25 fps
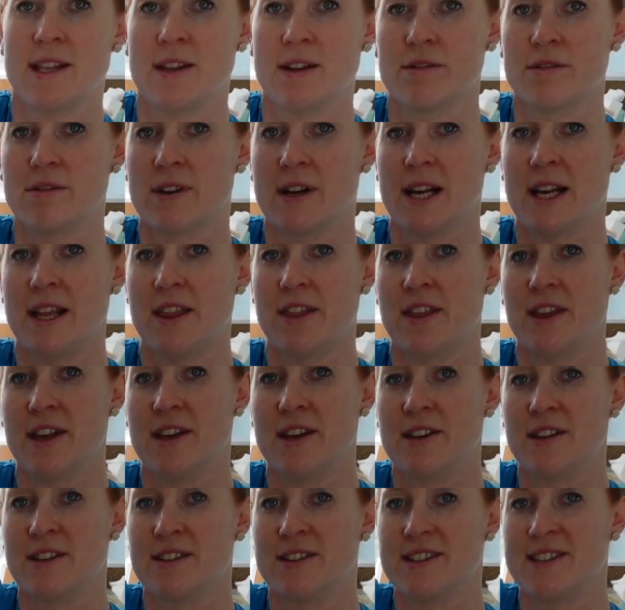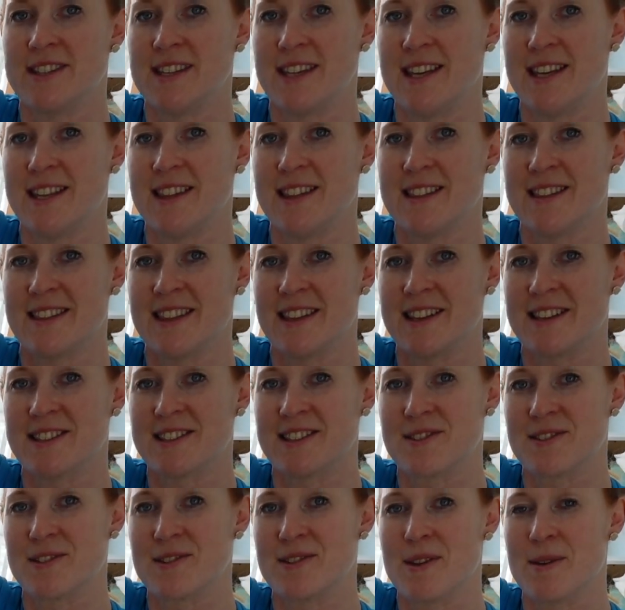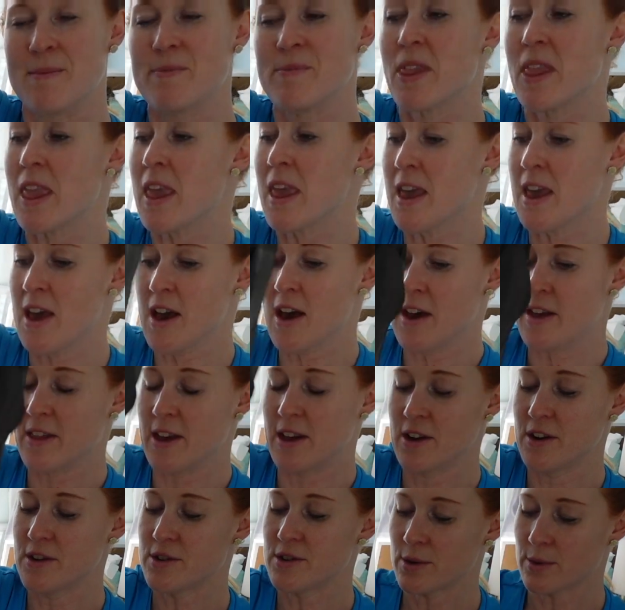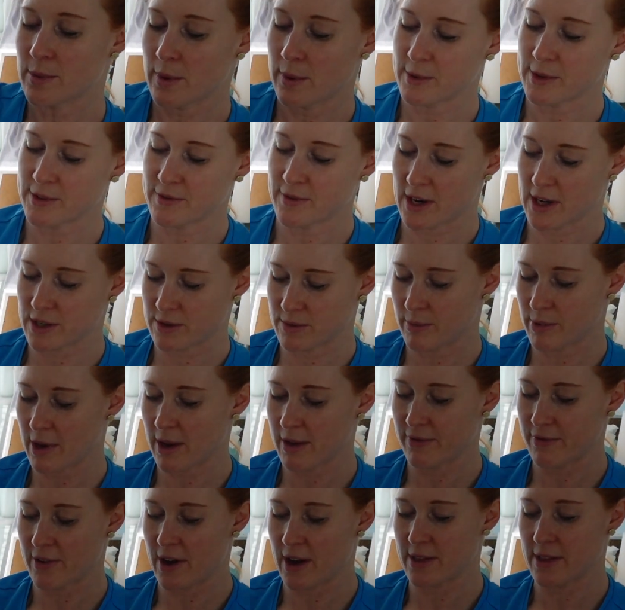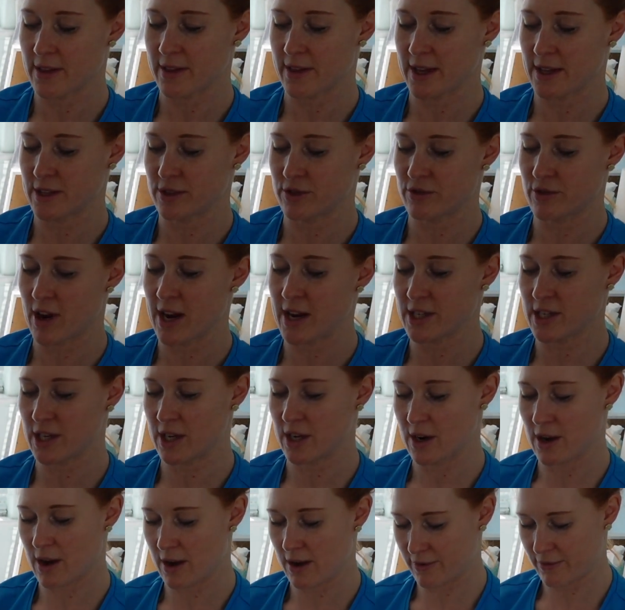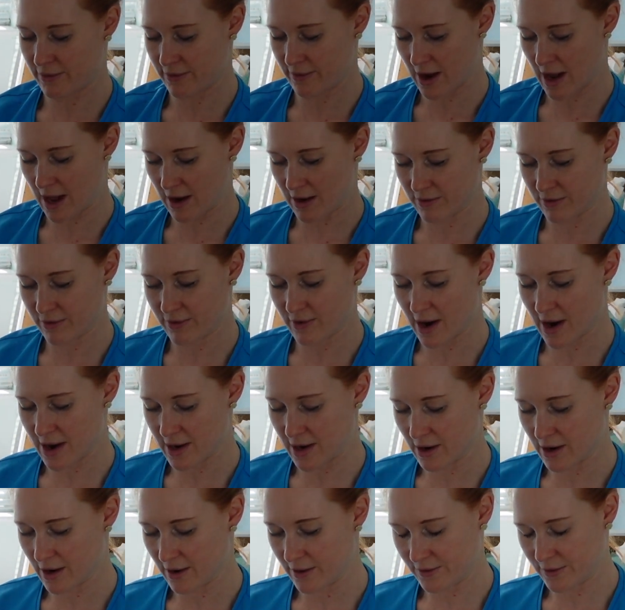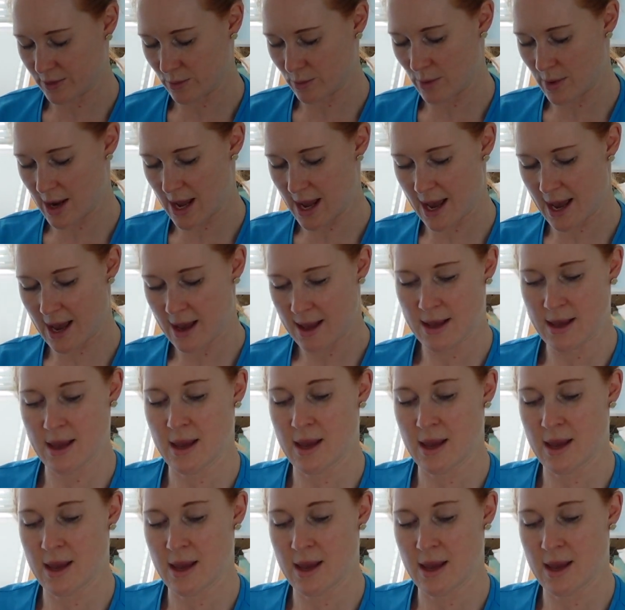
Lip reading: they're really thin. You can see things through them. They don't do a women's version, but I find that they're stretchy enough and fine enough to wear.